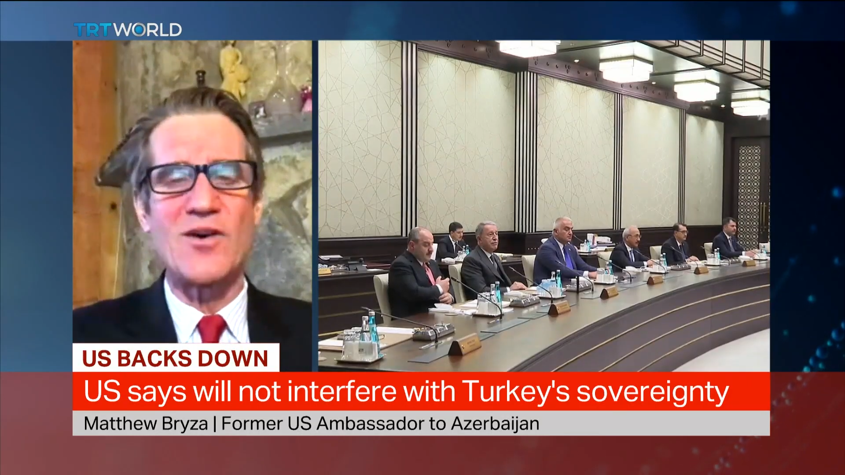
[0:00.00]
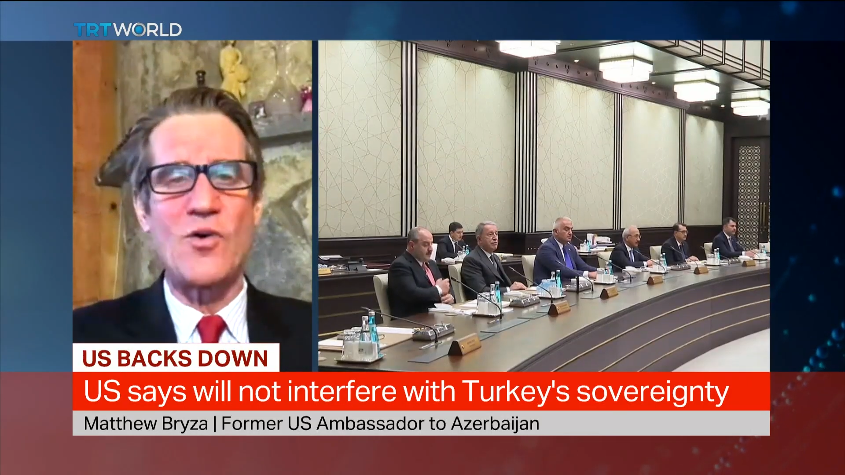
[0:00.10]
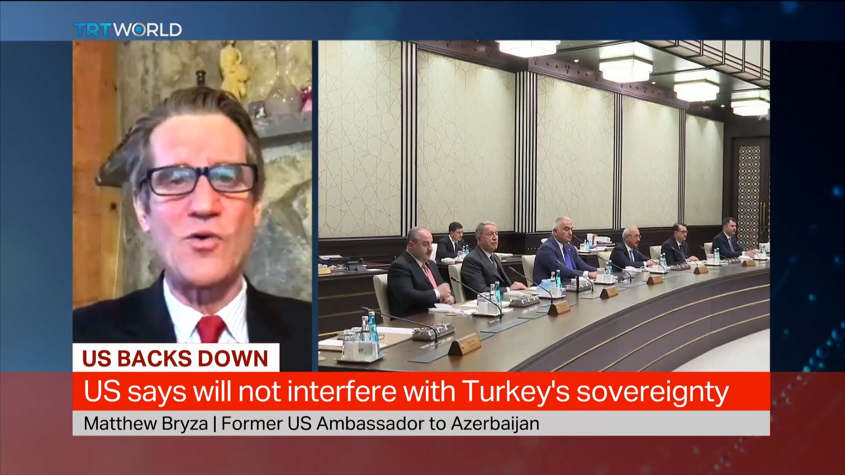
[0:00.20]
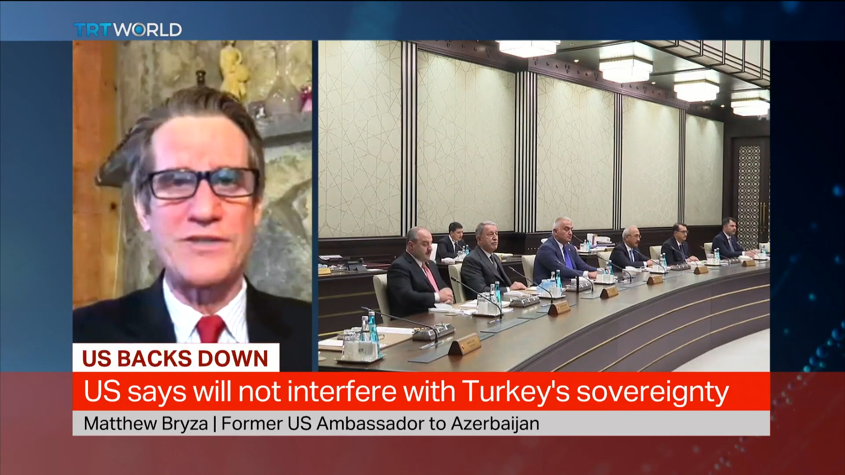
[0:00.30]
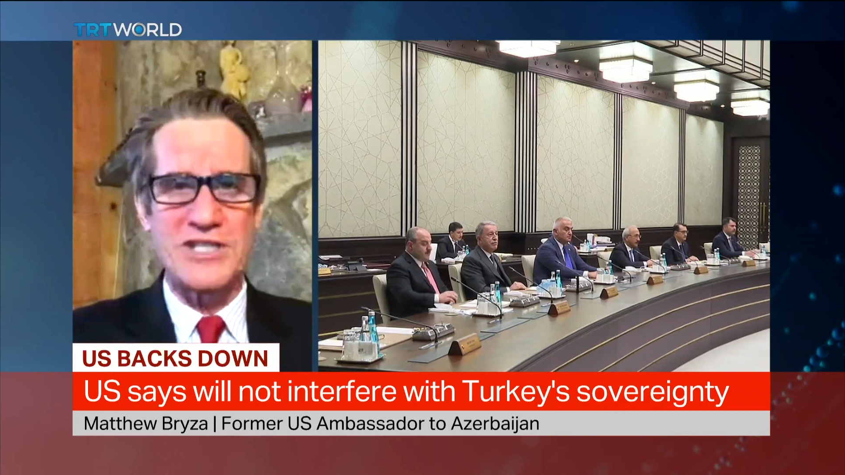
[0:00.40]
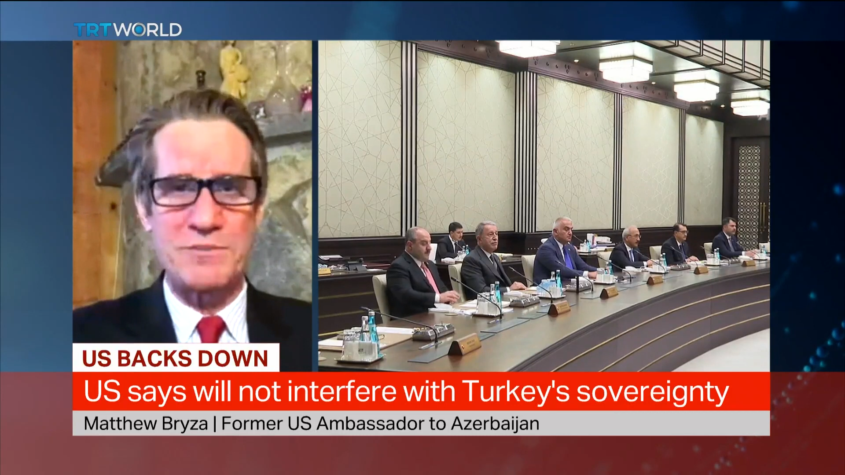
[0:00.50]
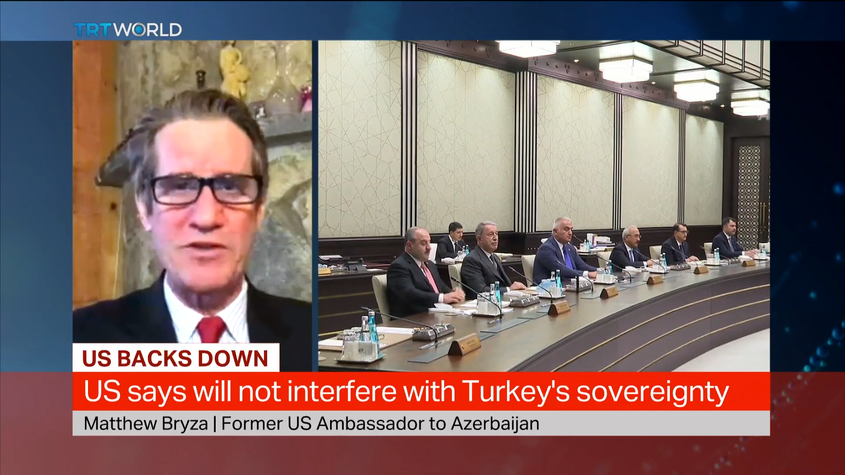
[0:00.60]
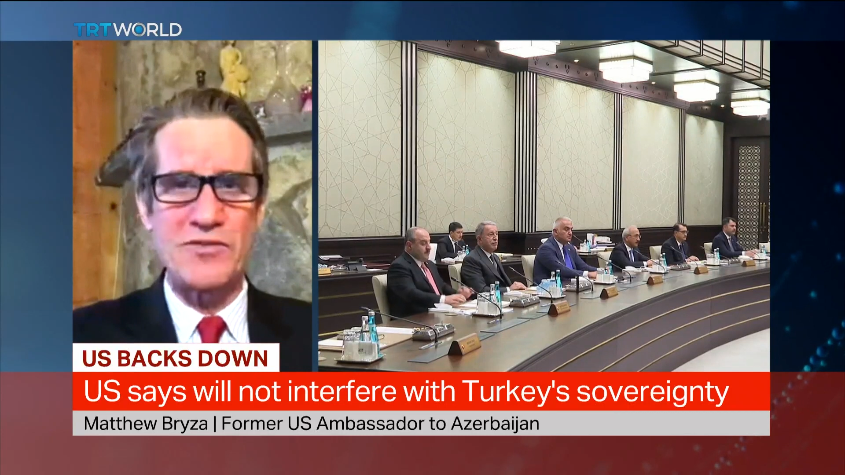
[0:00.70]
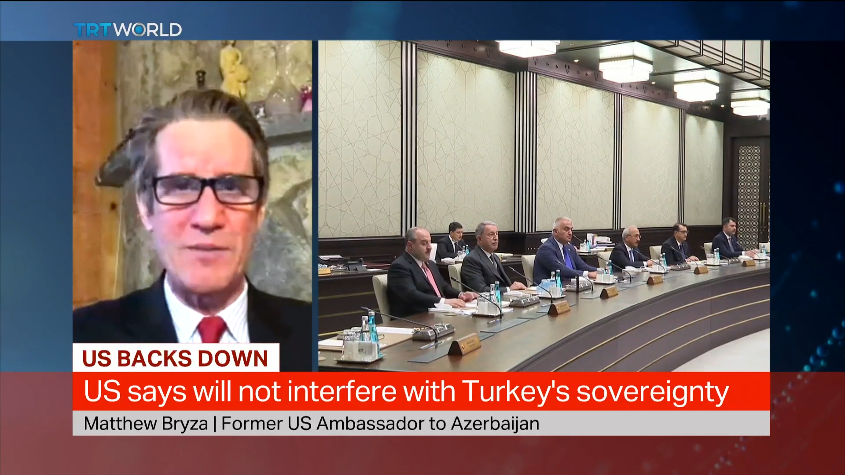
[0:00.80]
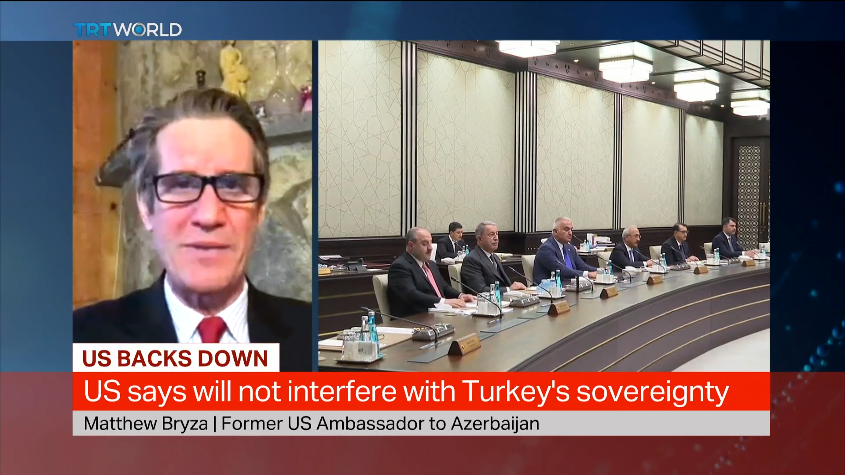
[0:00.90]
the whole
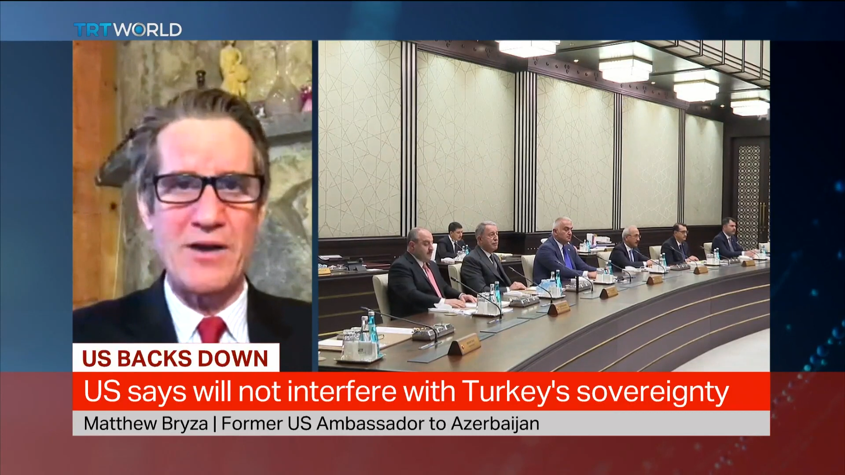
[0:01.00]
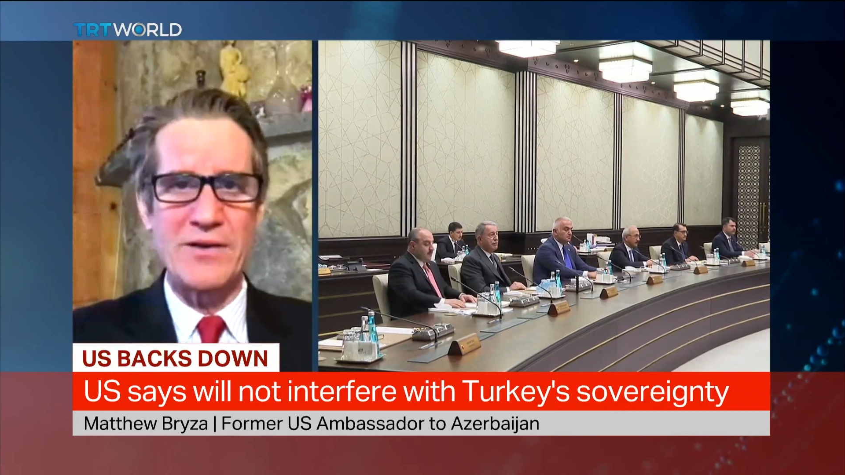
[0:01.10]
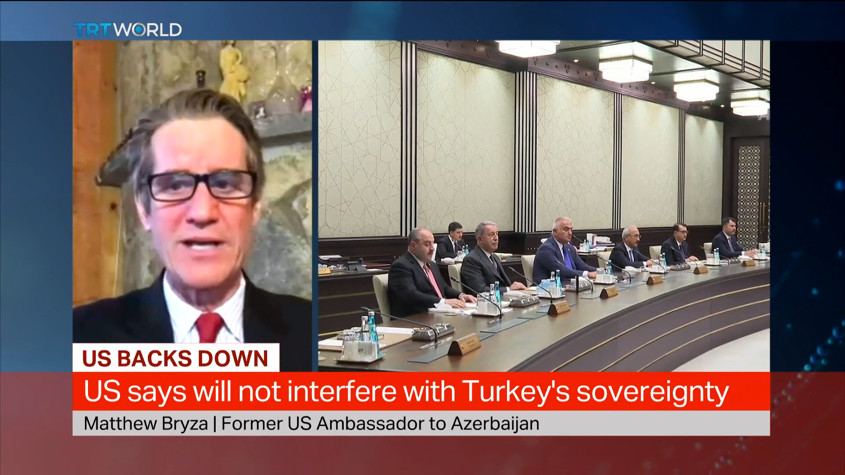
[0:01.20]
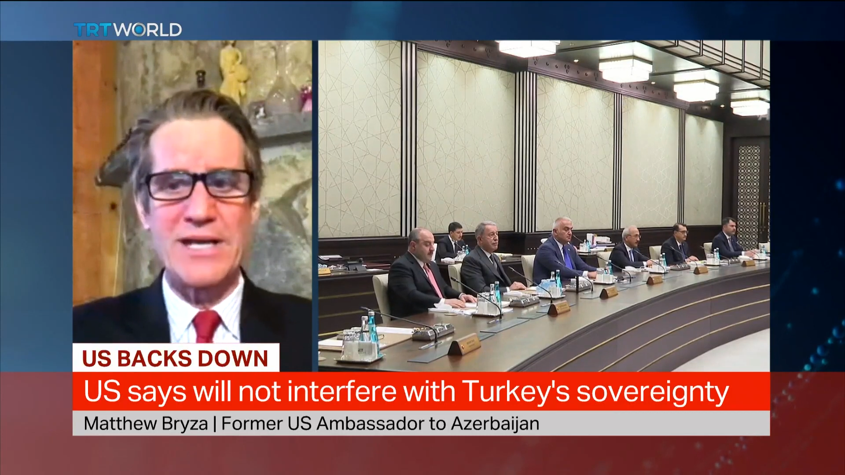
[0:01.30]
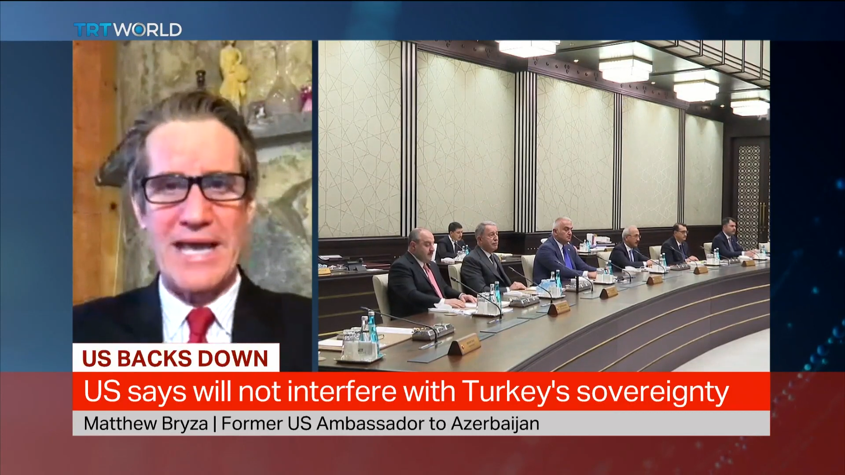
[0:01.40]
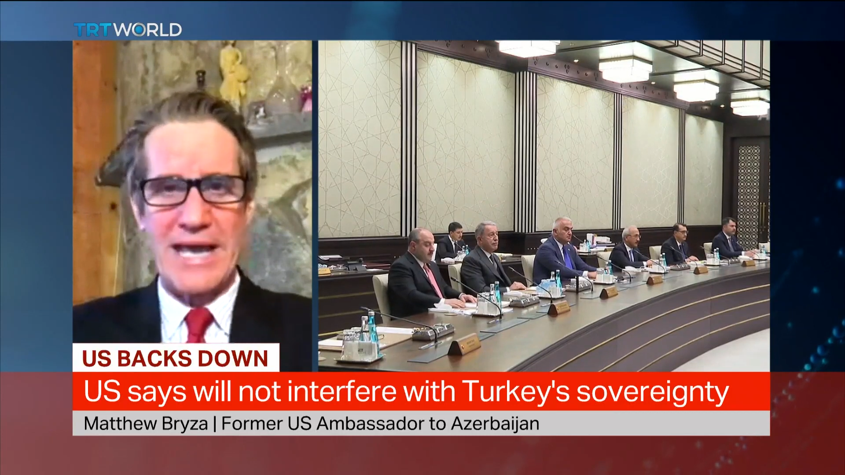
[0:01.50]
dispute about